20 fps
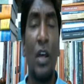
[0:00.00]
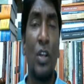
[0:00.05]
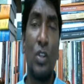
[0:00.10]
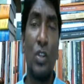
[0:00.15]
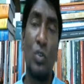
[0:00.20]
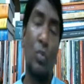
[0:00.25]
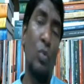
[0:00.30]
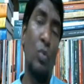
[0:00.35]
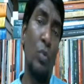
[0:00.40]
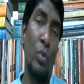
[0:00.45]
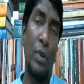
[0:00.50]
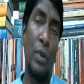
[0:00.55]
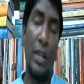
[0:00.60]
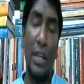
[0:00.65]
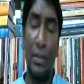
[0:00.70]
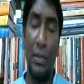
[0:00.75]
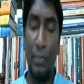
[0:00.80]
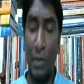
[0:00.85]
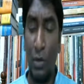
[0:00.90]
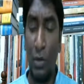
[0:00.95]
So let
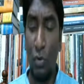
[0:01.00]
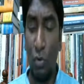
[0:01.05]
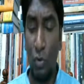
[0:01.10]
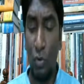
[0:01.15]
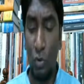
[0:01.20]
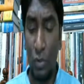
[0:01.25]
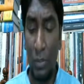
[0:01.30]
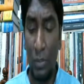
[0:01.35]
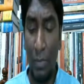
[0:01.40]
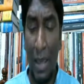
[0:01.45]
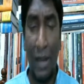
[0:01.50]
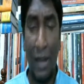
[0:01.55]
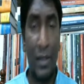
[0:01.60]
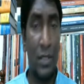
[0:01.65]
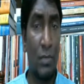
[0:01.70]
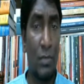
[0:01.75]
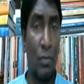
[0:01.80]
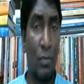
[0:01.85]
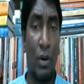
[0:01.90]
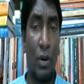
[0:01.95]
me go to the Marris
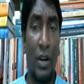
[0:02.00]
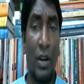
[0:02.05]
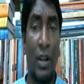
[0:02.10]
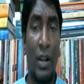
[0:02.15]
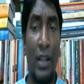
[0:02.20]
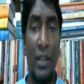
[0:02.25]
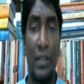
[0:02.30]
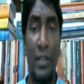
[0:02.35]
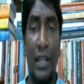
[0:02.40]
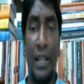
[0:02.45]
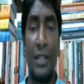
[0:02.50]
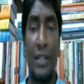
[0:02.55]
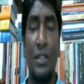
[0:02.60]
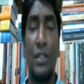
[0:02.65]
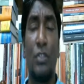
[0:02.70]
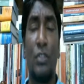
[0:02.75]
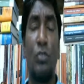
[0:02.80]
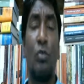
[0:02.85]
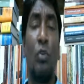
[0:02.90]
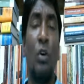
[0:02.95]
model that sense.
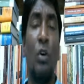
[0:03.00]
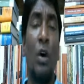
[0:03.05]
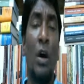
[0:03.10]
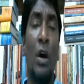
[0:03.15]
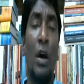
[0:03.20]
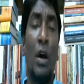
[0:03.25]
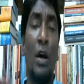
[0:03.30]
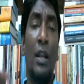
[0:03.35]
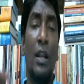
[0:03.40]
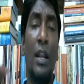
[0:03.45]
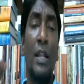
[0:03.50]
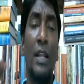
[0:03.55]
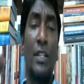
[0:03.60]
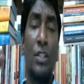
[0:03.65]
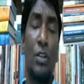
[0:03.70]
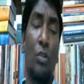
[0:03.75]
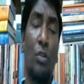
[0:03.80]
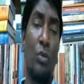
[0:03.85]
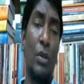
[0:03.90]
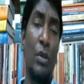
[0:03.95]
So uh, let's
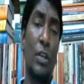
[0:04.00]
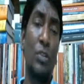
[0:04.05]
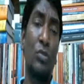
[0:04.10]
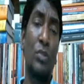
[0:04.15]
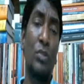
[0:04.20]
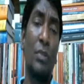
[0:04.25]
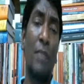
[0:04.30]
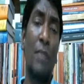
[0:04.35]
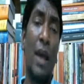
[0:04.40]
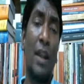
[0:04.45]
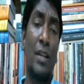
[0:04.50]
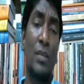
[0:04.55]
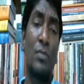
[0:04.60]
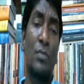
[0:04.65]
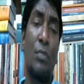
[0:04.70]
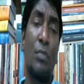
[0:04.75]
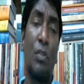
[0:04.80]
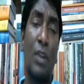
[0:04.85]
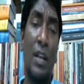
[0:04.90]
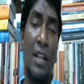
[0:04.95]
look into the Marris
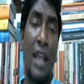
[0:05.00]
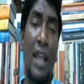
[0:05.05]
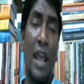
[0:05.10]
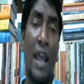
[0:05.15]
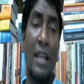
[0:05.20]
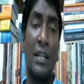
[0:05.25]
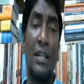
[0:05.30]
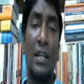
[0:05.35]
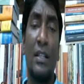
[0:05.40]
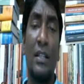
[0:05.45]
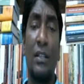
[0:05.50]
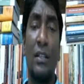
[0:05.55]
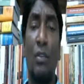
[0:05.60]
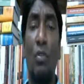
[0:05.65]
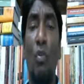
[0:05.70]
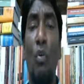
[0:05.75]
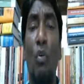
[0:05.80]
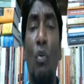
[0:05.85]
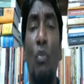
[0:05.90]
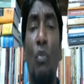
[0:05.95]
model that uh, the
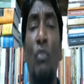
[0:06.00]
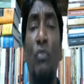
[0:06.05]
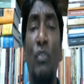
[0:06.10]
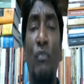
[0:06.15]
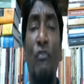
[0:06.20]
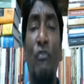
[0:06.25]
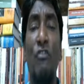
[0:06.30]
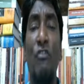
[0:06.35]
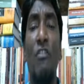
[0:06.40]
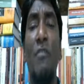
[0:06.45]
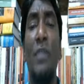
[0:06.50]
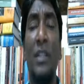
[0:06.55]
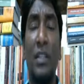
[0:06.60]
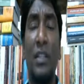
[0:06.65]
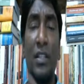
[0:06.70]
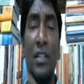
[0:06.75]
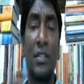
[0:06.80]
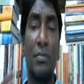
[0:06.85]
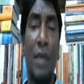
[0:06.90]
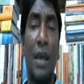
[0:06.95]
goal of the firm in
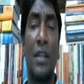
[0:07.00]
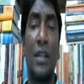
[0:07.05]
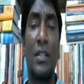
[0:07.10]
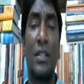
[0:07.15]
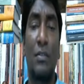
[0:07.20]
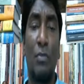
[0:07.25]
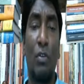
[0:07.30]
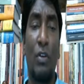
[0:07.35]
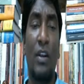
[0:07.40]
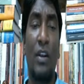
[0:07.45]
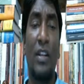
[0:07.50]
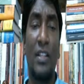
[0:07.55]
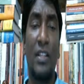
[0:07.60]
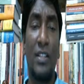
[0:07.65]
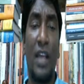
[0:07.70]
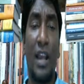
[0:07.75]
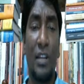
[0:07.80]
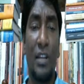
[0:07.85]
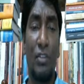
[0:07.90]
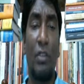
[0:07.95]
this Marris model is
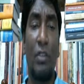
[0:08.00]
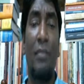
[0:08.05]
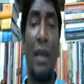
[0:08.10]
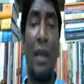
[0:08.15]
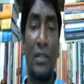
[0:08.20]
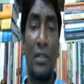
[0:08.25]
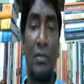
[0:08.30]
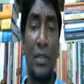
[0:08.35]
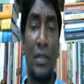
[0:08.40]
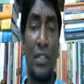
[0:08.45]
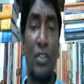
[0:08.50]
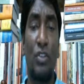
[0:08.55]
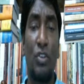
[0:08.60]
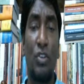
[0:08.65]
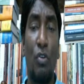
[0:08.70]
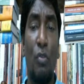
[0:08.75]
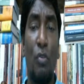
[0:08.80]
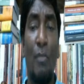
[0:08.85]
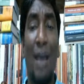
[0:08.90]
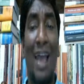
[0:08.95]
actually maximization
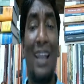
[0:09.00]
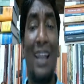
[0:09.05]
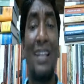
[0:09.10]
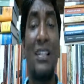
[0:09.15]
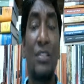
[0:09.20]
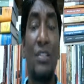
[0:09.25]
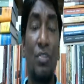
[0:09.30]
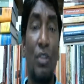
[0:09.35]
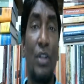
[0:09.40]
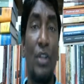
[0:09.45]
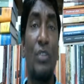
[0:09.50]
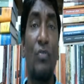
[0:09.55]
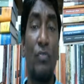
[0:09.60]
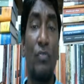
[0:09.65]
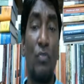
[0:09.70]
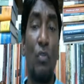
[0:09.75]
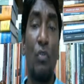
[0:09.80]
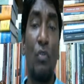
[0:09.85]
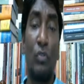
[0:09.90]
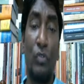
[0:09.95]
or balanced rate of
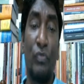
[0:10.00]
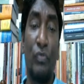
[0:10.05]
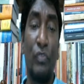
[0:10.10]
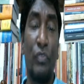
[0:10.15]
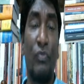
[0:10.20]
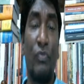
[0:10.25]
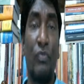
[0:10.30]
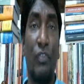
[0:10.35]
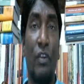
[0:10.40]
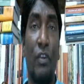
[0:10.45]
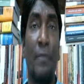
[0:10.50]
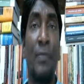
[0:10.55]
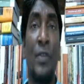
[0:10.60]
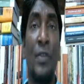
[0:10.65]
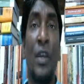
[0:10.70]
growth of the firm.